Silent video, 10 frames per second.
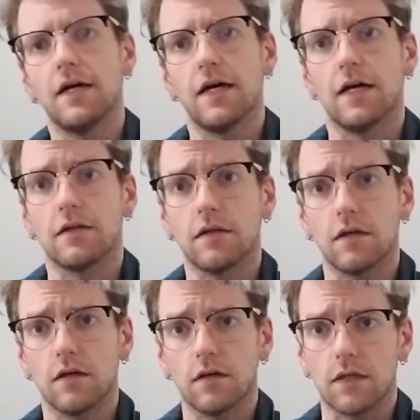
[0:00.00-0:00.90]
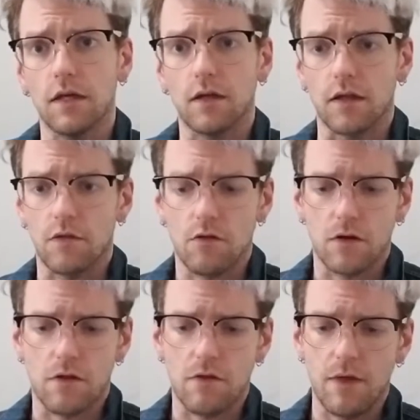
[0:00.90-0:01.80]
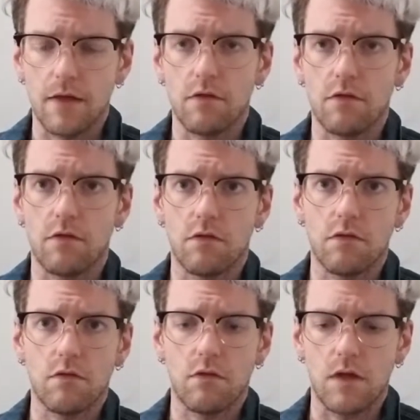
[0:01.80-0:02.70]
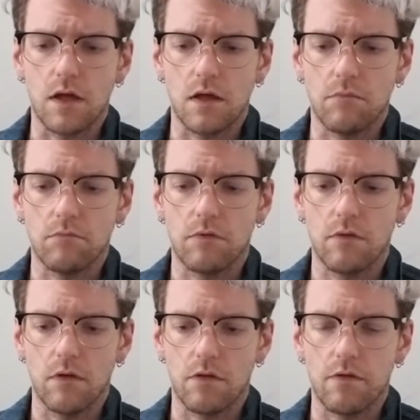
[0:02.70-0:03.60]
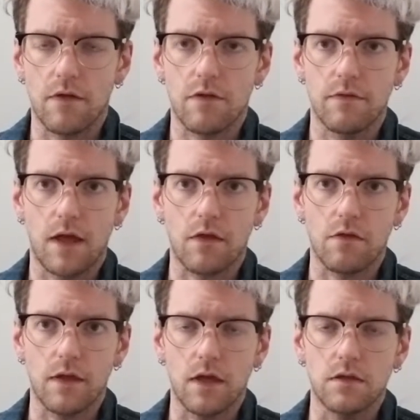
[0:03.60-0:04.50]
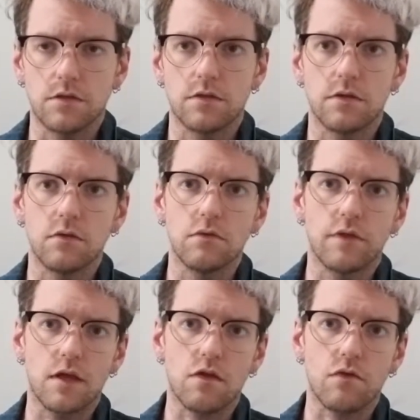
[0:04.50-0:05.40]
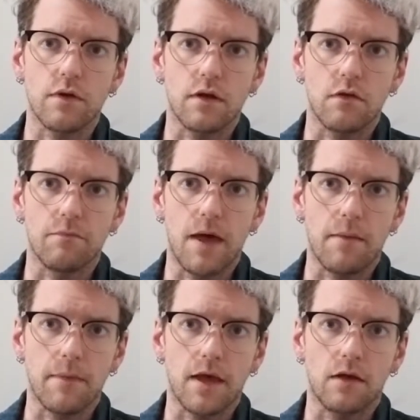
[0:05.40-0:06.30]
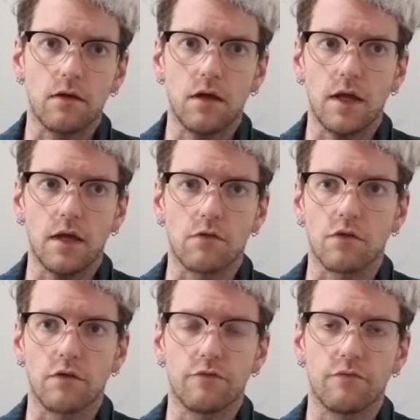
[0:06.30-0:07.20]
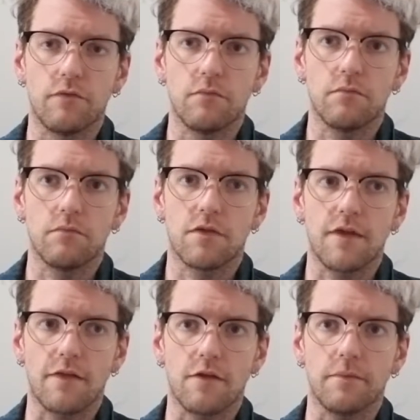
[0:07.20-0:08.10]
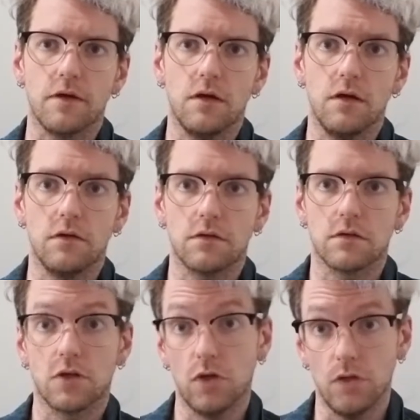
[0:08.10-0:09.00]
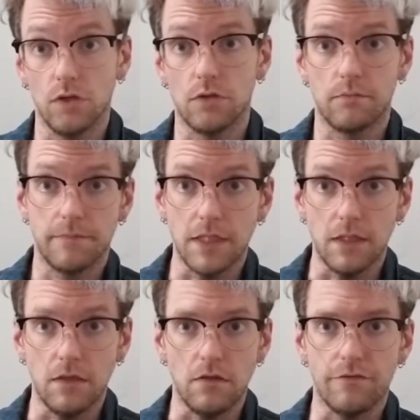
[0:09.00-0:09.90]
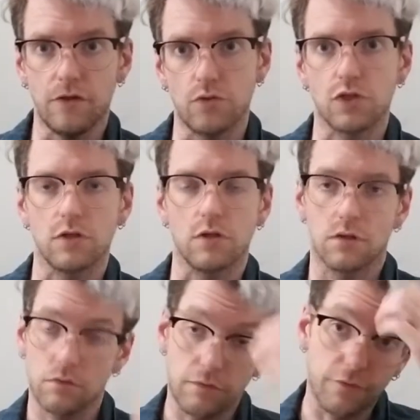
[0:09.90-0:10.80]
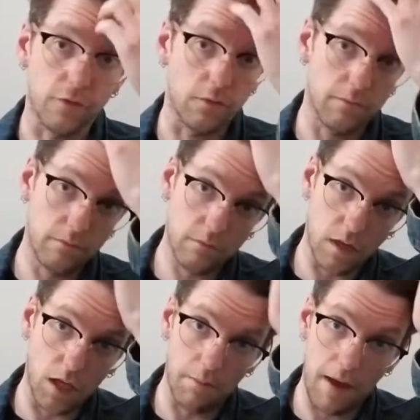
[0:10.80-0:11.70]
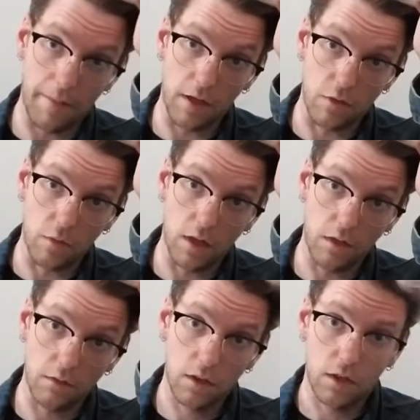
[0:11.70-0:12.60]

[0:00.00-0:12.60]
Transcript: And it sort of slots nicely into the history of Batman and sort of sets up a could-be future for Batman as well.